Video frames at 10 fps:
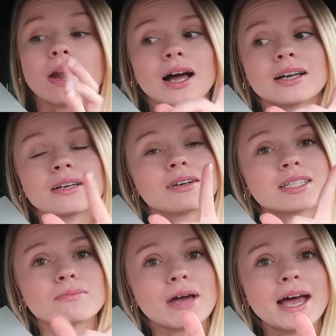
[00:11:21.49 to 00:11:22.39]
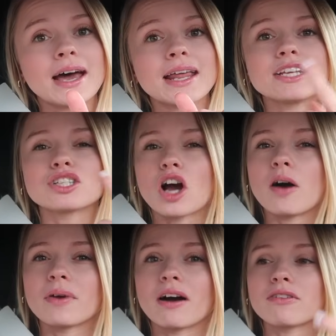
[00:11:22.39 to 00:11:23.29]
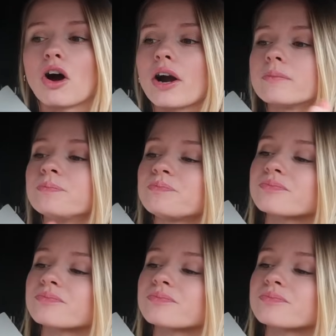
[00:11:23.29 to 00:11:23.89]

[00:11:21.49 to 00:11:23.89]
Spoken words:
but it wasn't bad. It just caught me off guard.